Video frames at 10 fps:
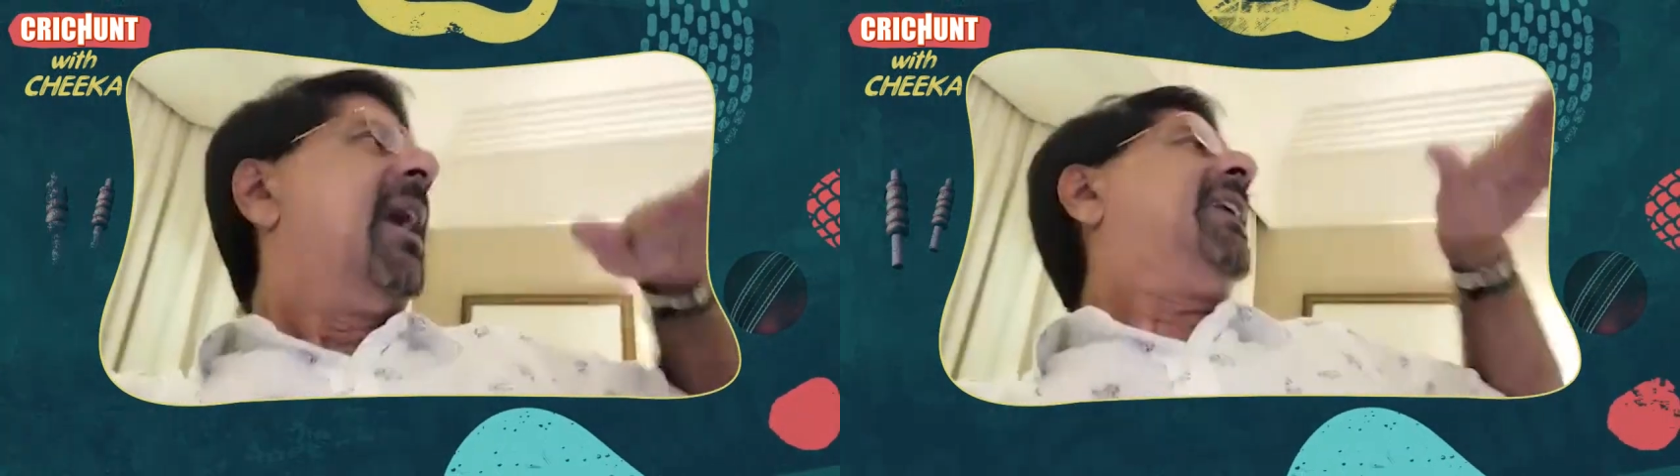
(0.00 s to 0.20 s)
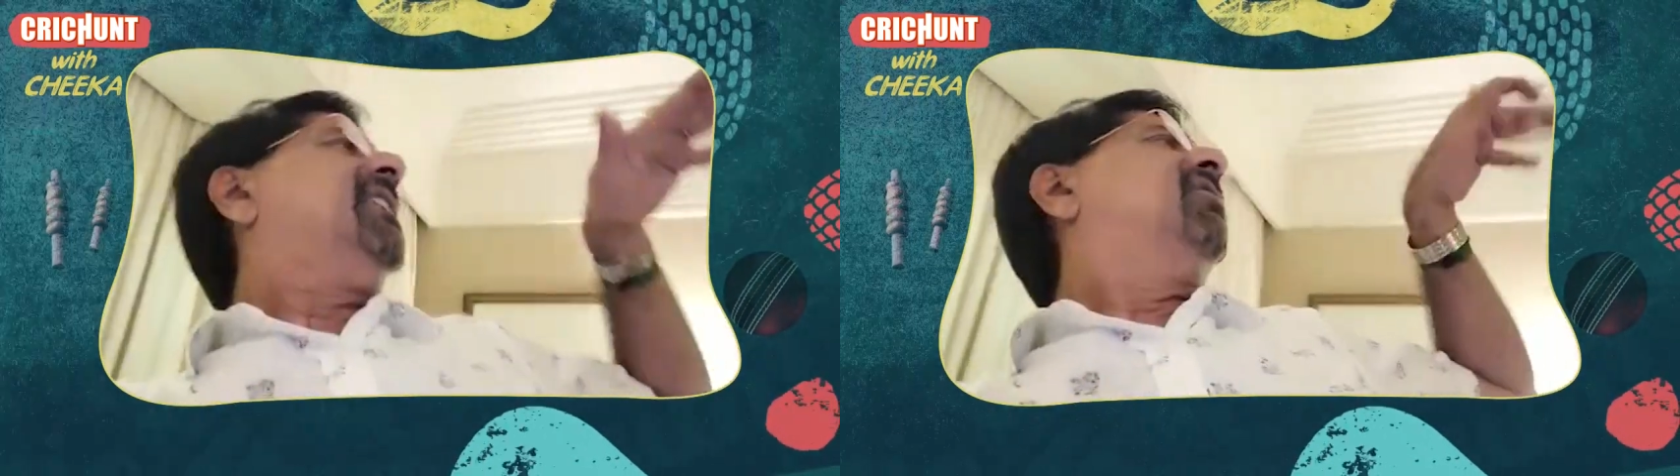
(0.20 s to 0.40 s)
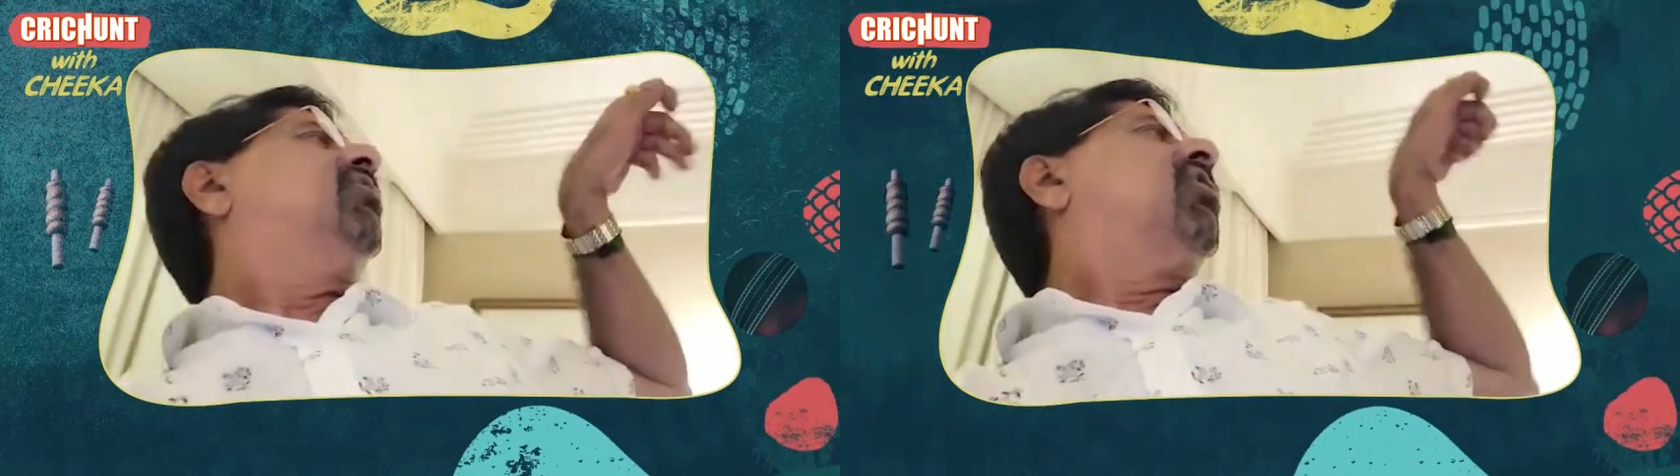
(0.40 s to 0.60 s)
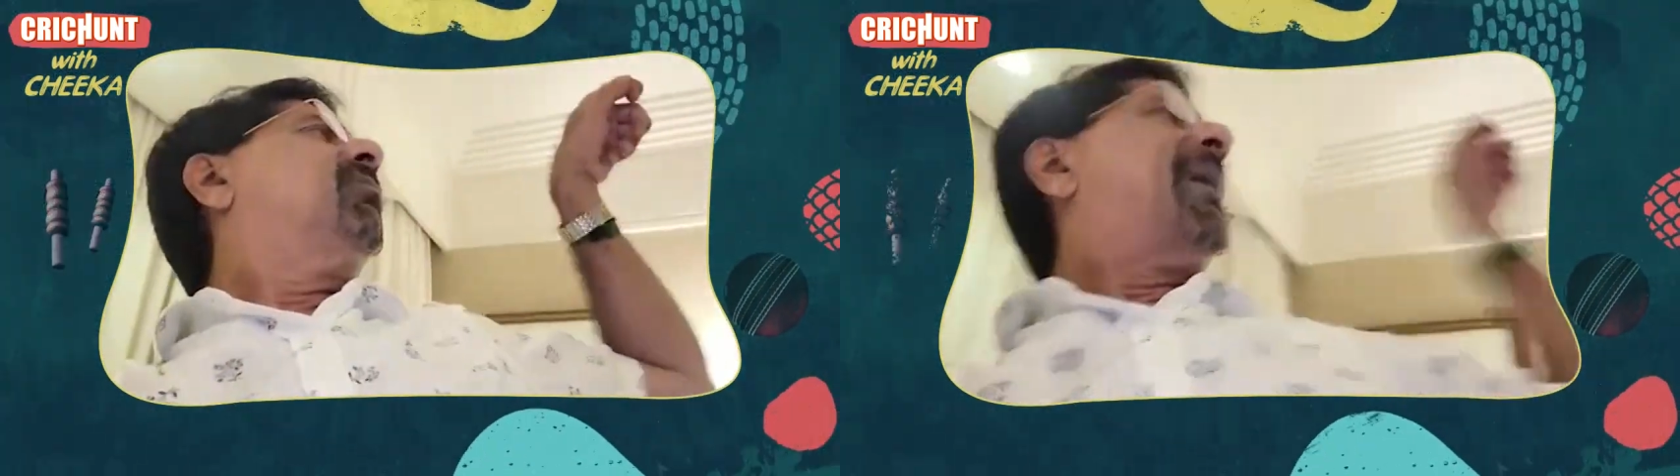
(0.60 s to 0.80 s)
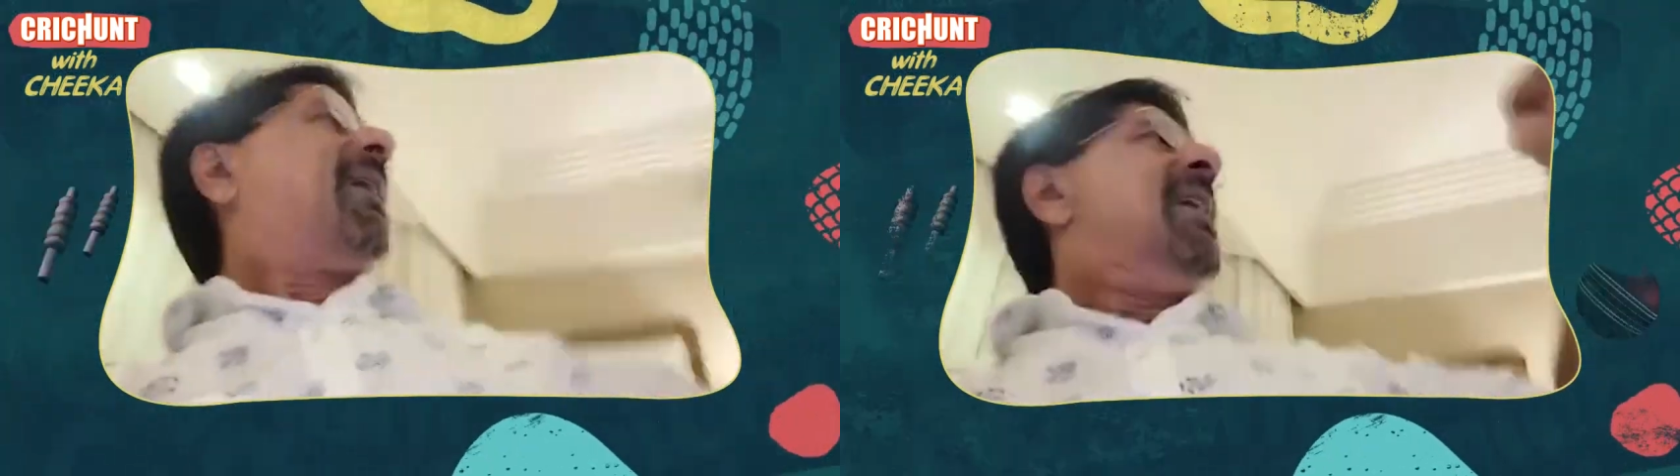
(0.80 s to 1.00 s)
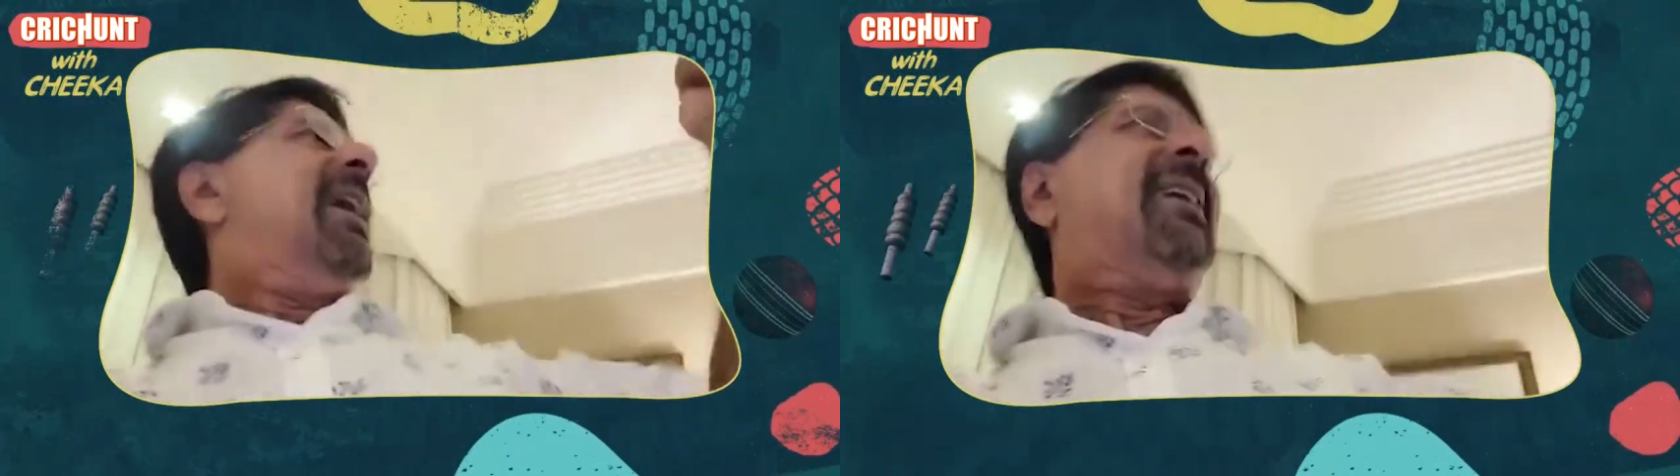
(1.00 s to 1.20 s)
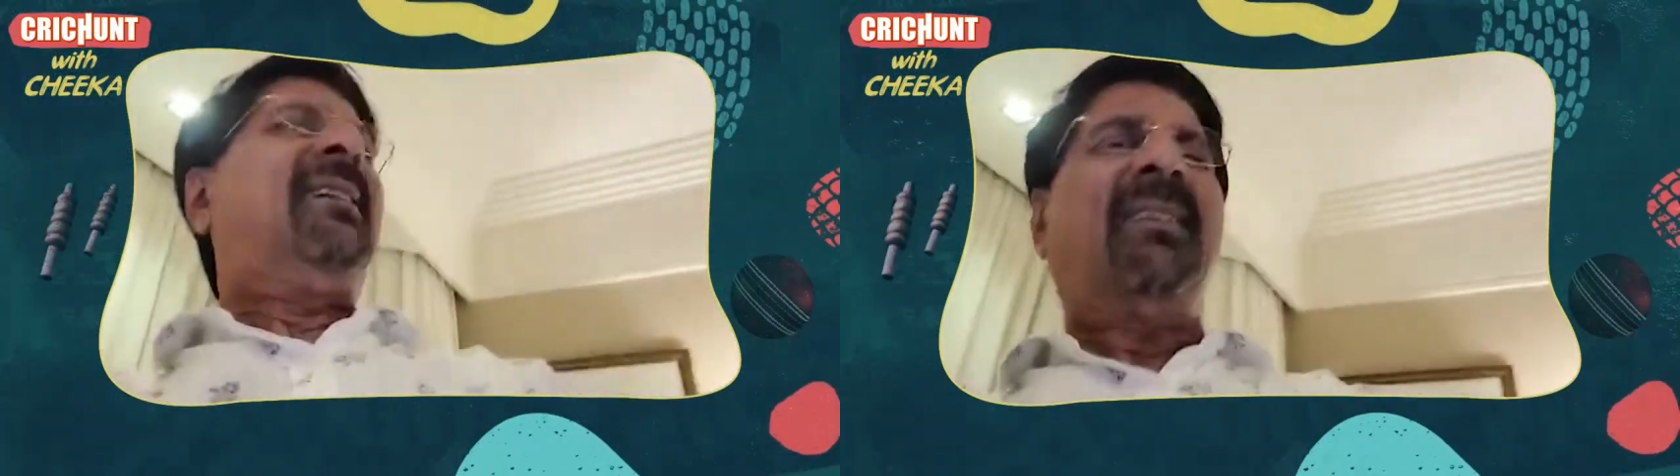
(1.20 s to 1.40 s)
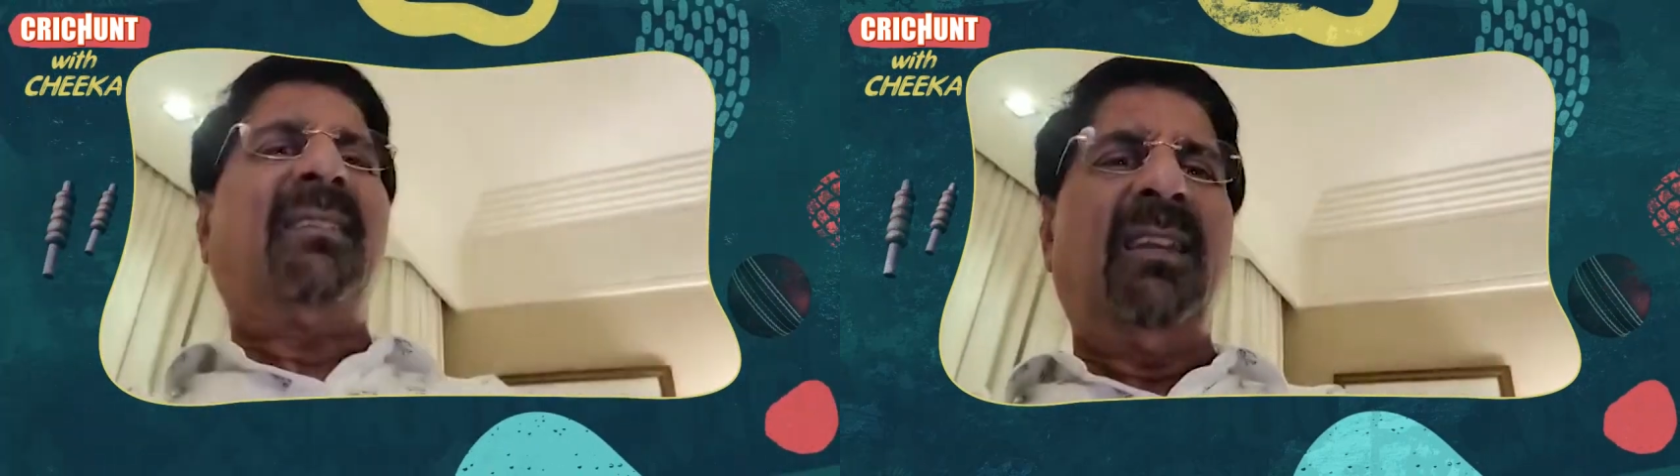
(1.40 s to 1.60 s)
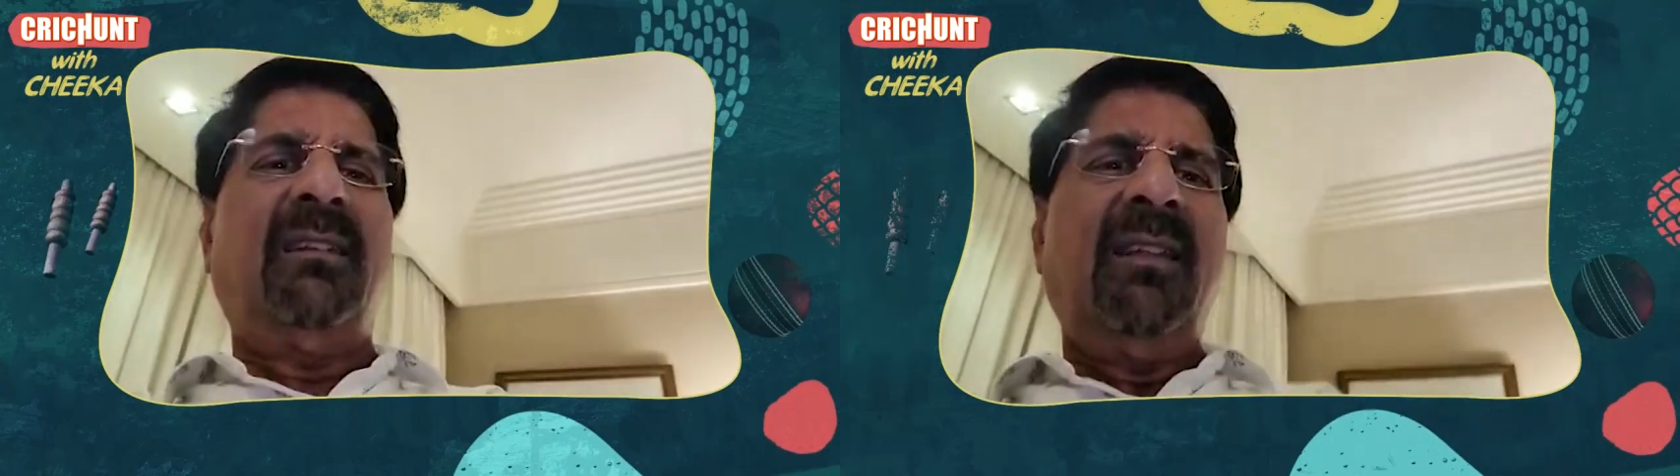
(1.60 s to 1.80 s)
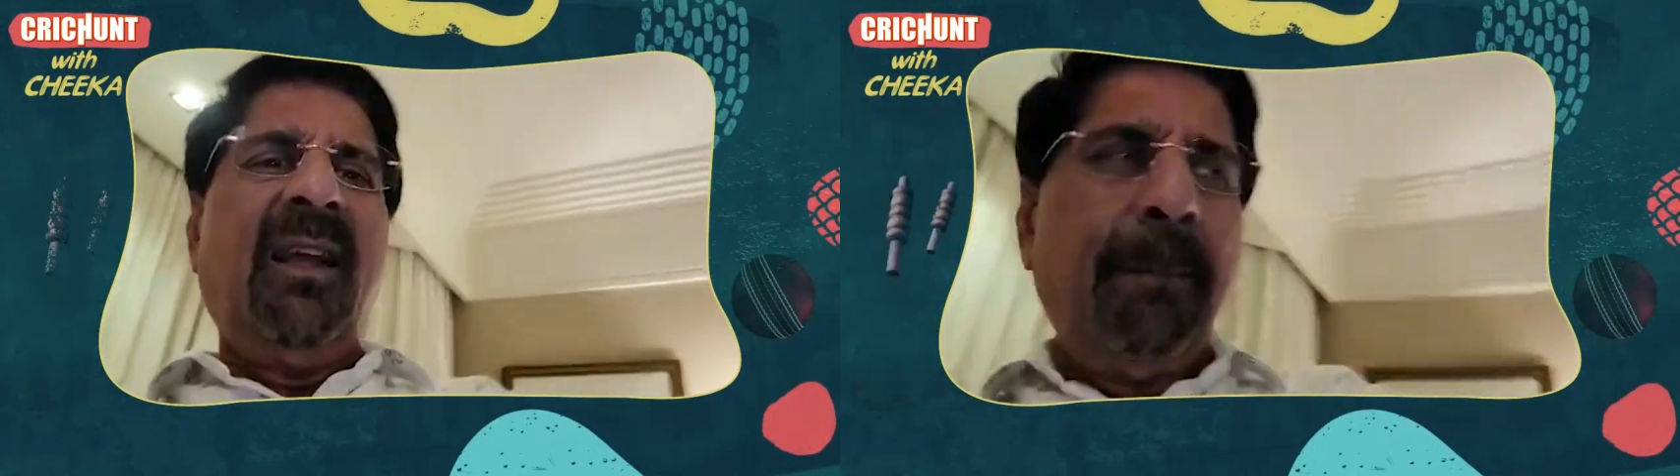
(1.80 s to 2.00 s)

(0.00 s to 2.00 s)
and it just goes back and does it.